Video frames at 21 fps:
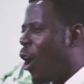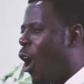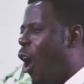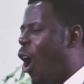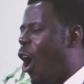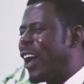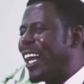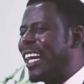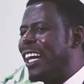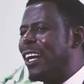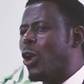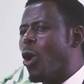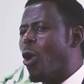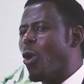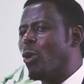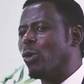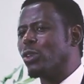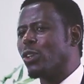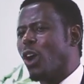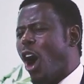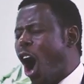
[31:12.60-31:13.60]
all
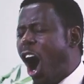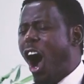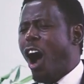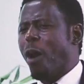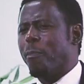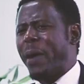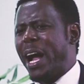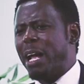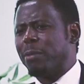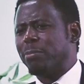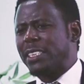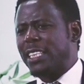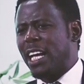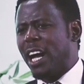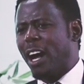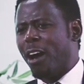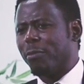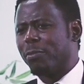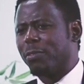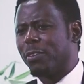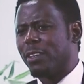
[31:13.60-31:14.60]
alone? All by
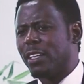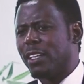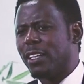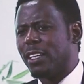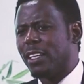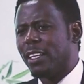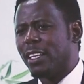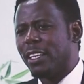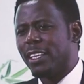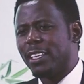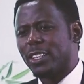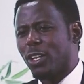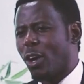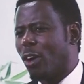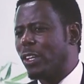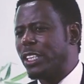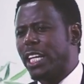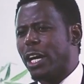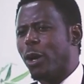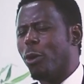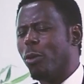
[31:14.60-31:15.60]
himself? It's
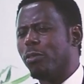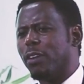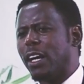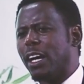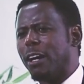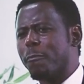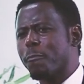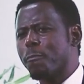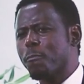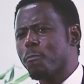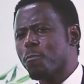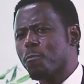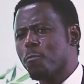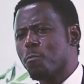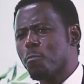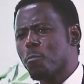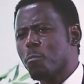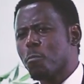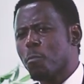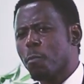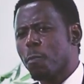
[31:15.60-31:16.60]
called Jehovah.
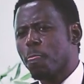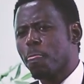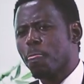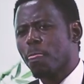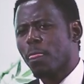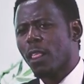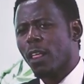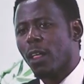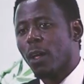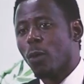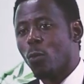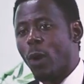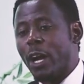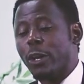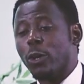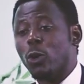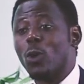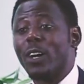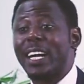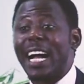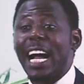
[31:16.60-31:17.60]
When you
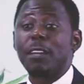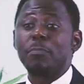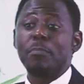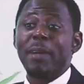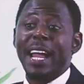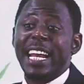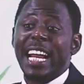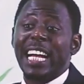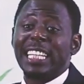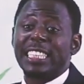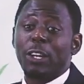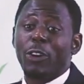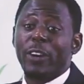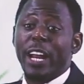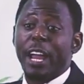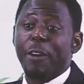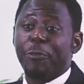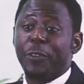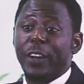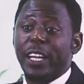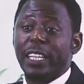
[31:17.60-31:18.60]
look at men as your
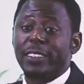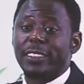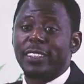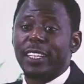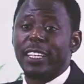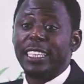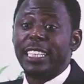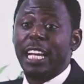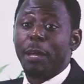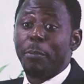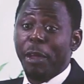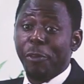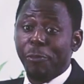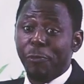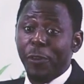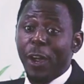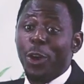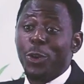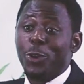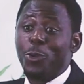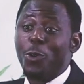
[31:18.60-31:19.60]
reference, they may
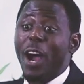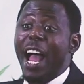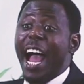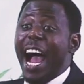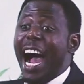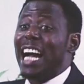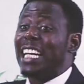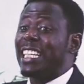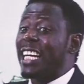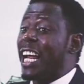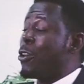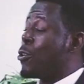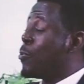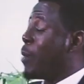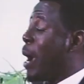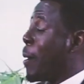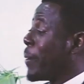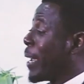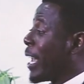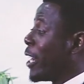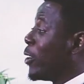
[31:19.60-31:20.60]
fail you. And then you might
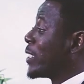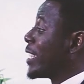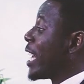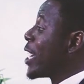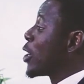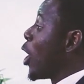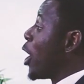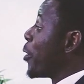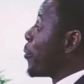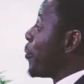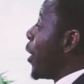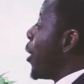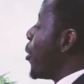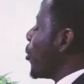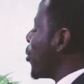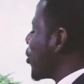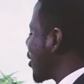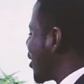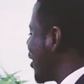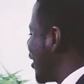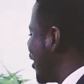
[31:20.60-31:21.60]
begin to say God
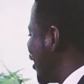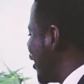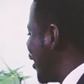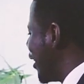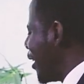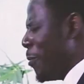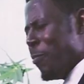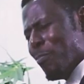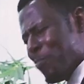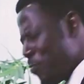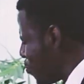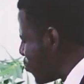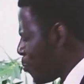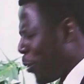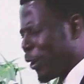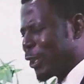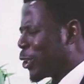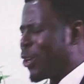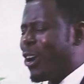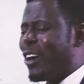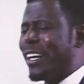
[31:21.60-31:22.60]
fails.
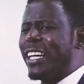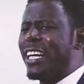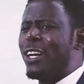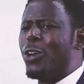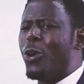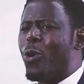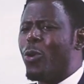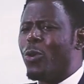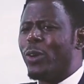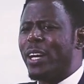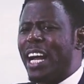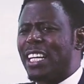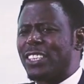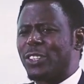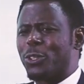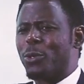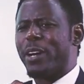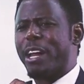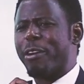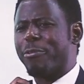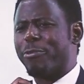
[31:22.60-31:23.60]
But God alone has
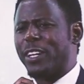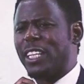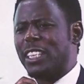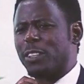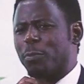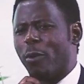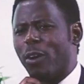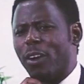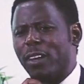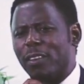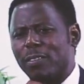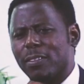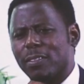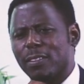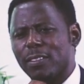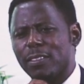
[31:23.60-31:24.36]
no reference point.